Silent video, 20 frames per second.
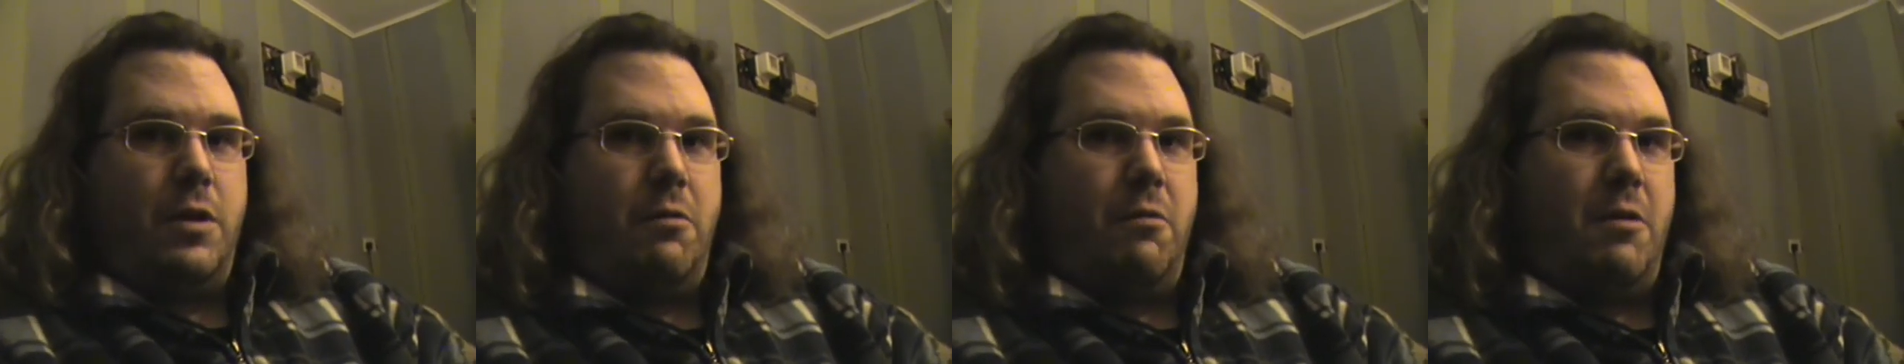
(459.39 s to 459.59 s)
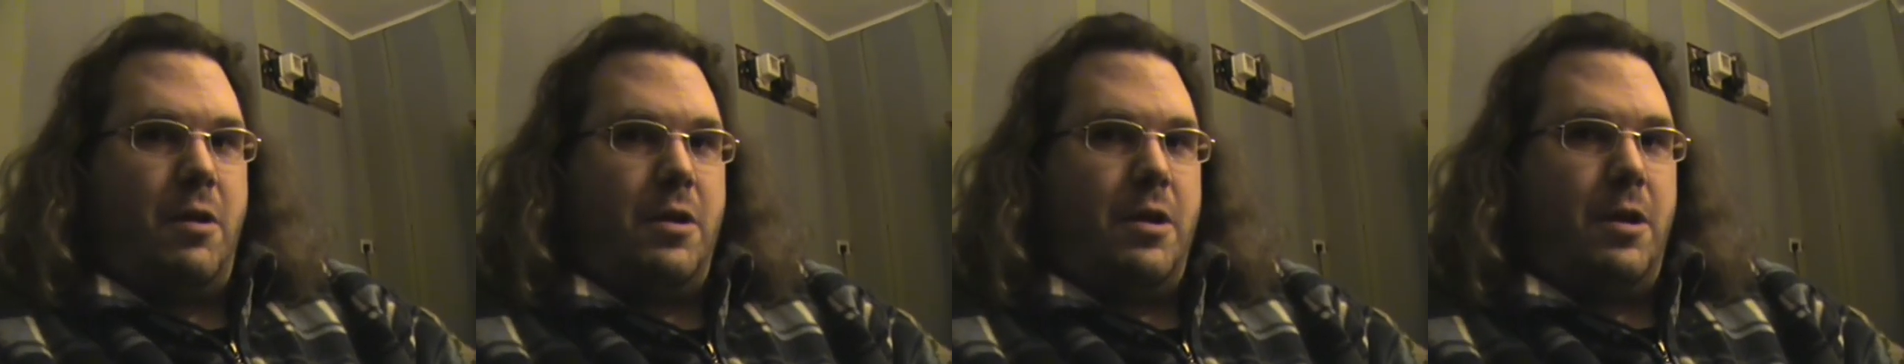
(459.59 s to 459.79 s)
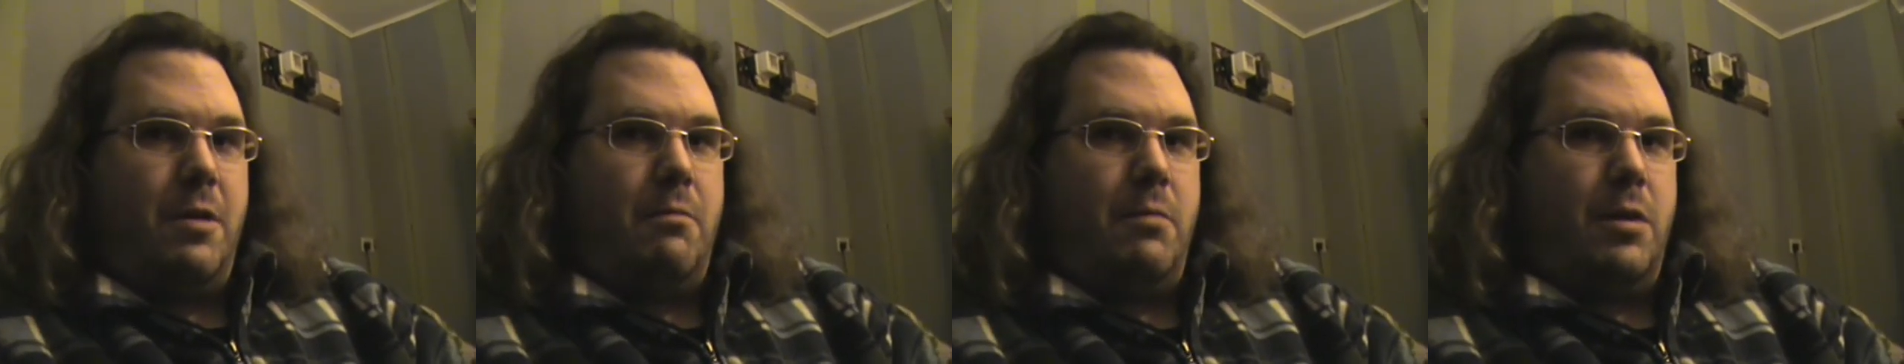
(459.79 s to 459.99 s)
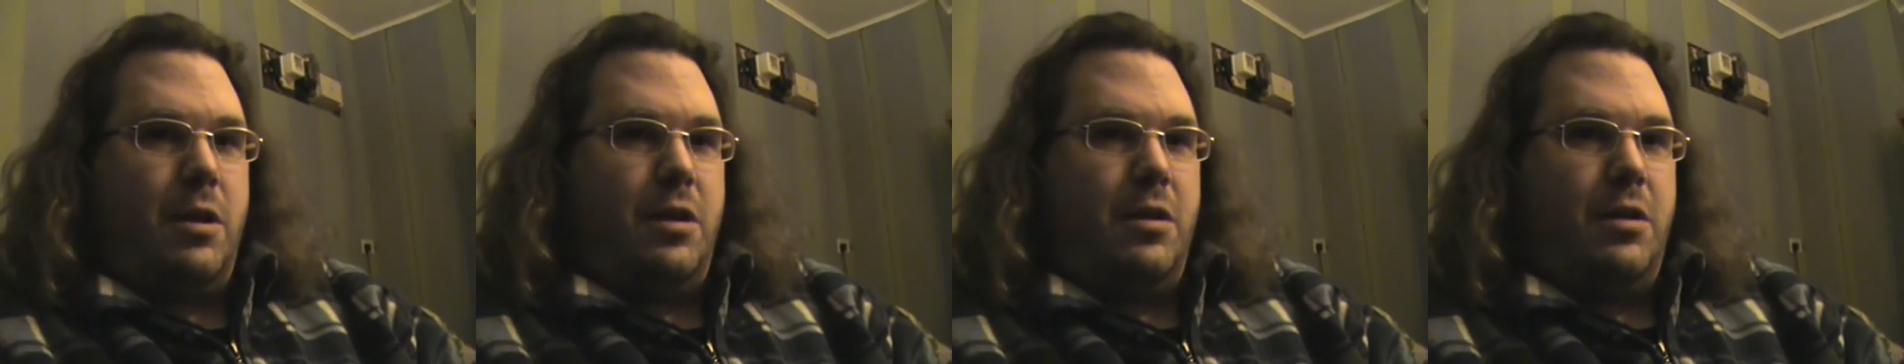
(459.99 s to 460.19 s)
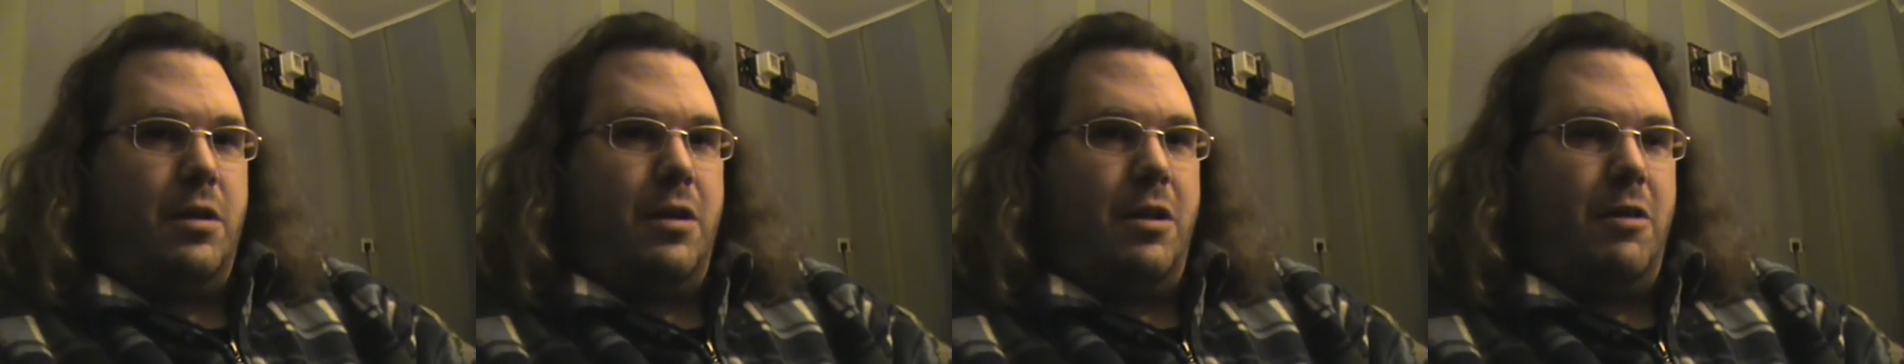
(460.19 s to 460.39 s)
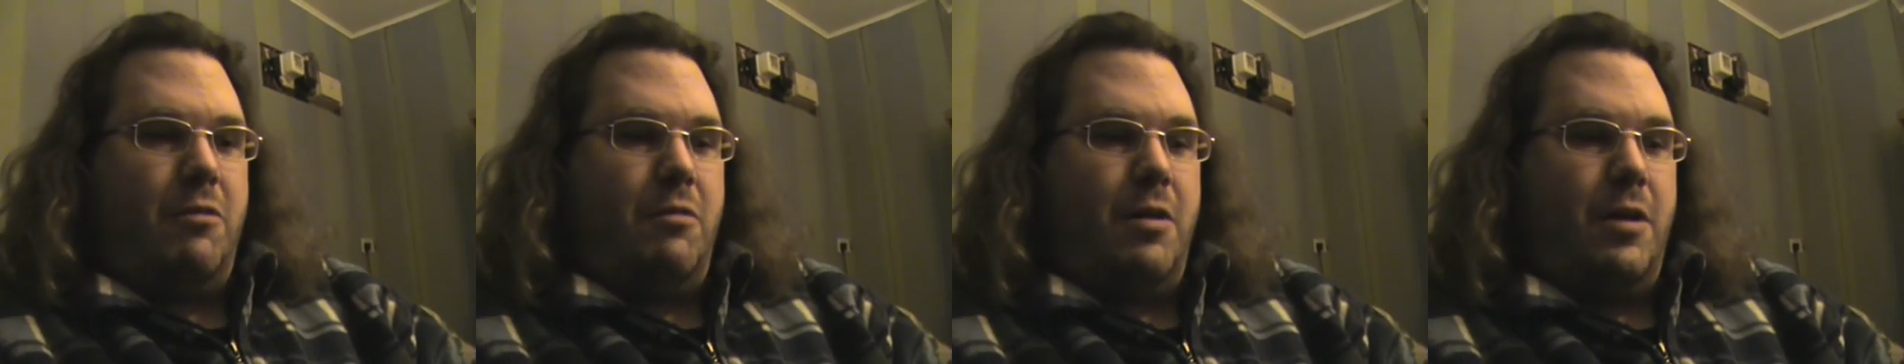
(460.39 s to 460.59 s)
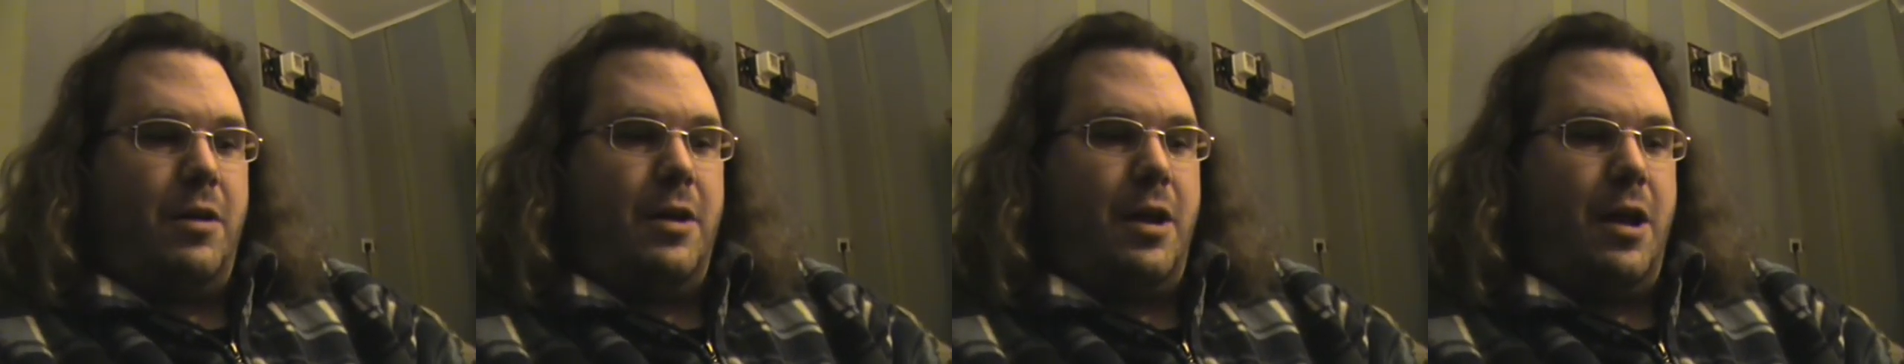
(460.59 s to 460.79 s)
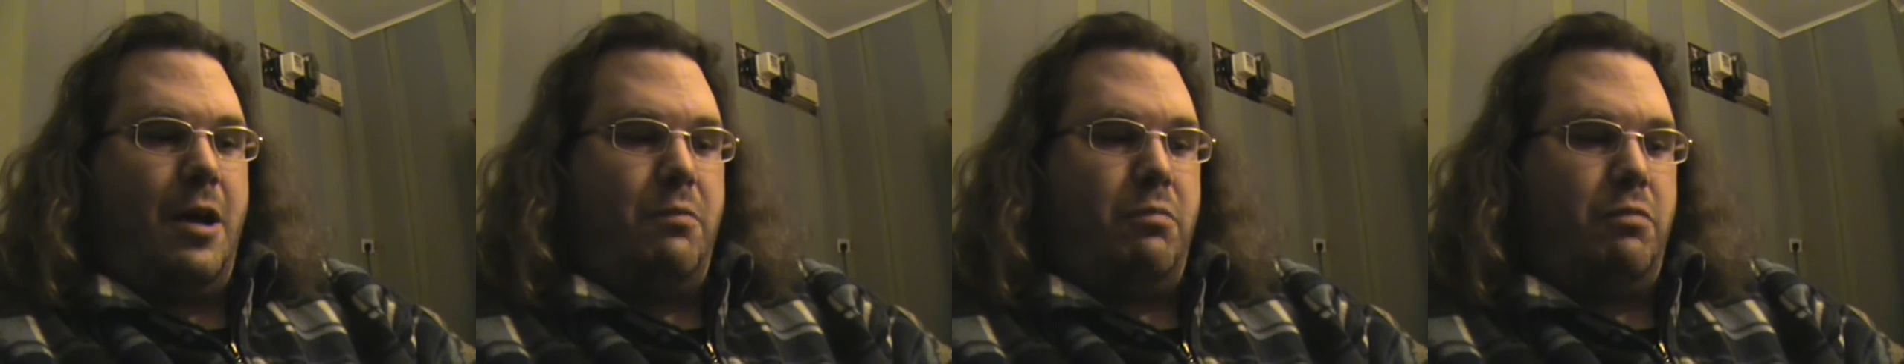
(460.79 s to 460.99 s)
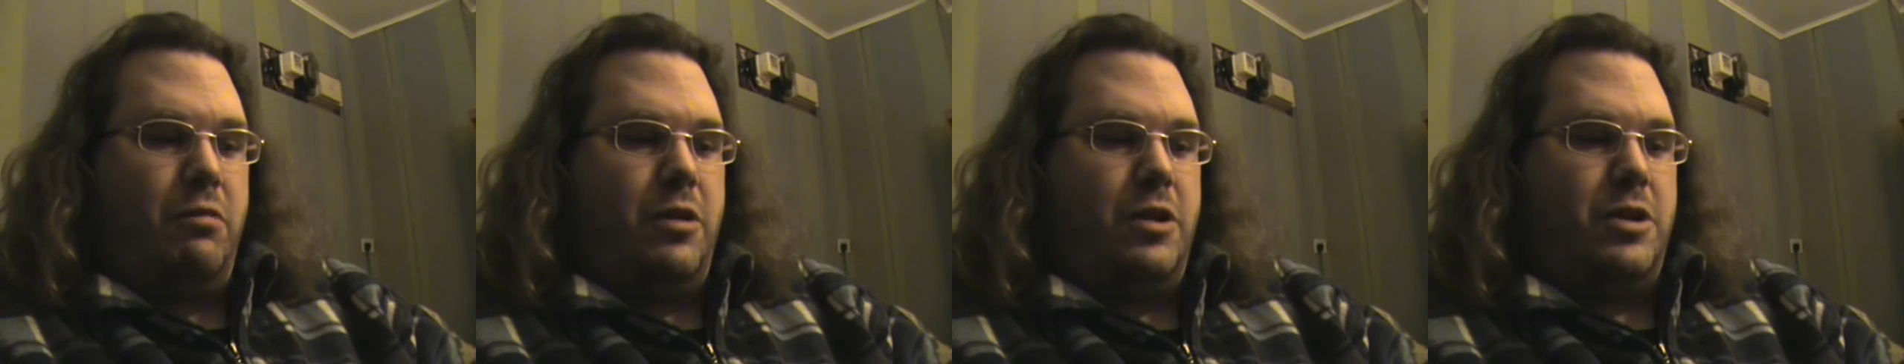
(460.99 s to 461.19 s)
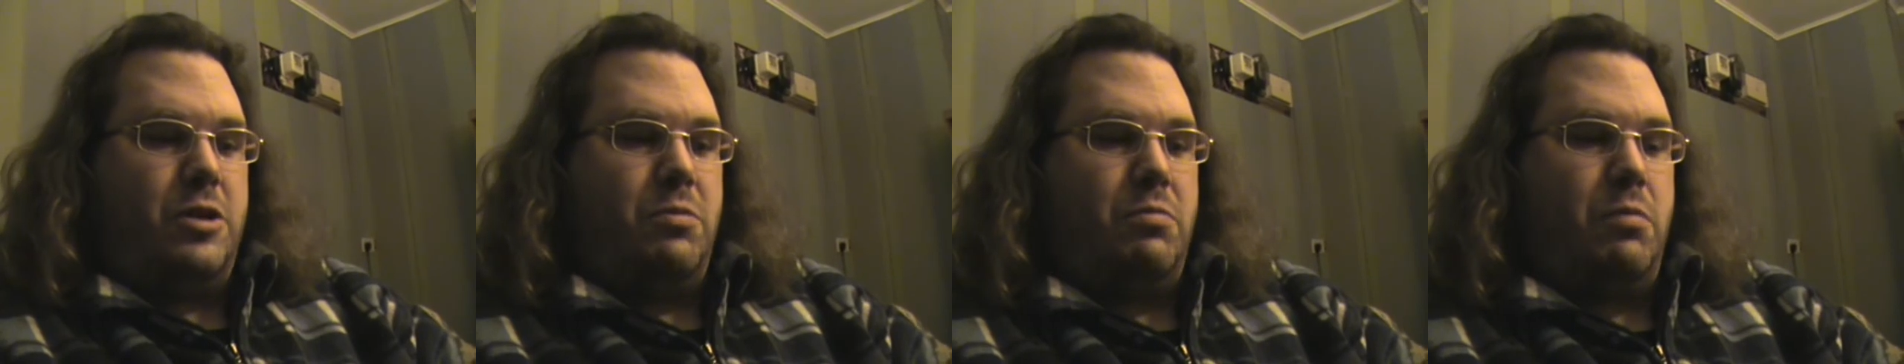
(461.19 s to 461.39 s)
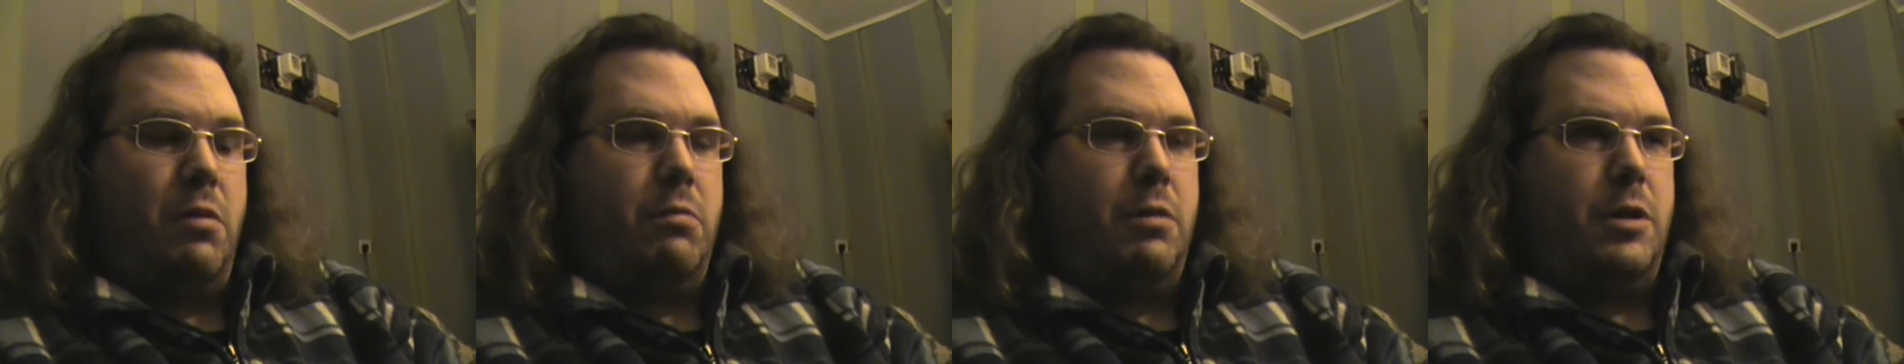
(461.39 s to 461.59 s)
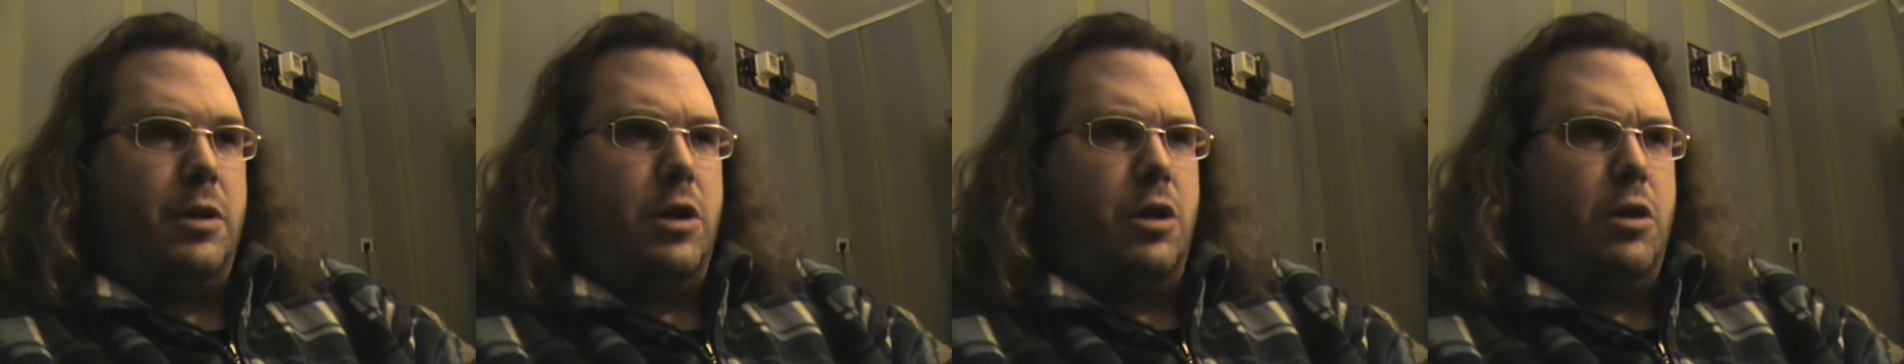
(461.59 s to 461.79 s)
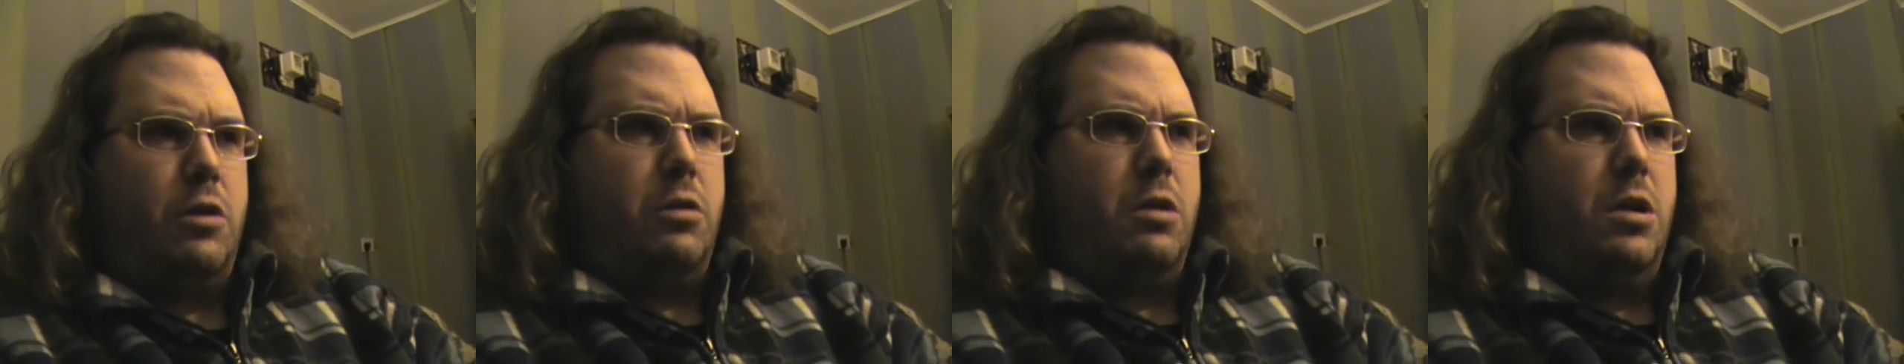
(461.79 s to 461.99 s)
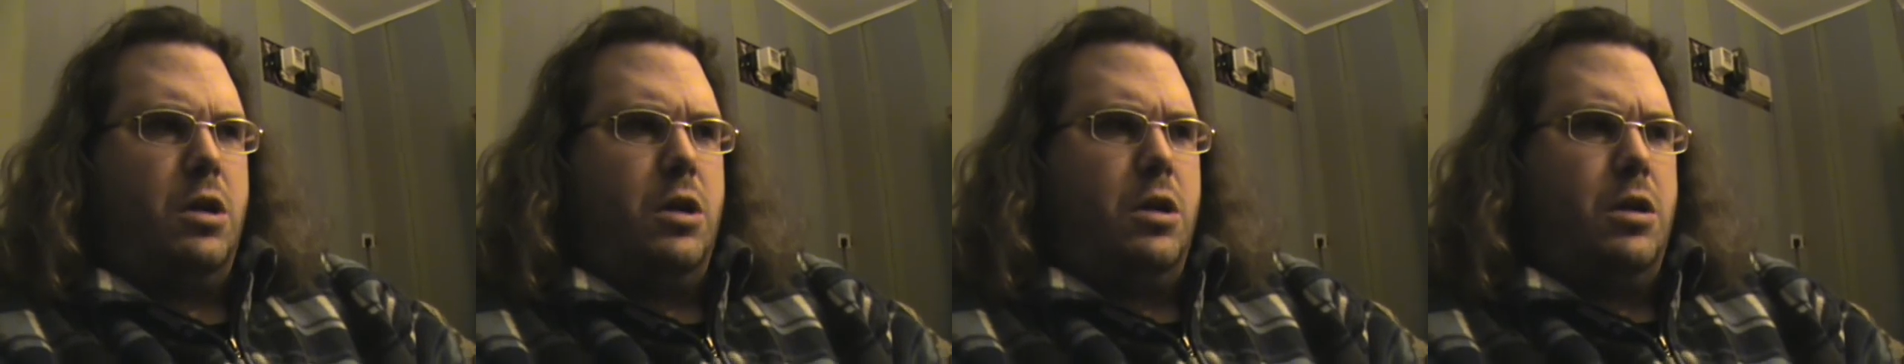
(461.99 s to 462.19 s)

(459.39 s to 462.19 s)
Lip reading: around that price, I'll probably go,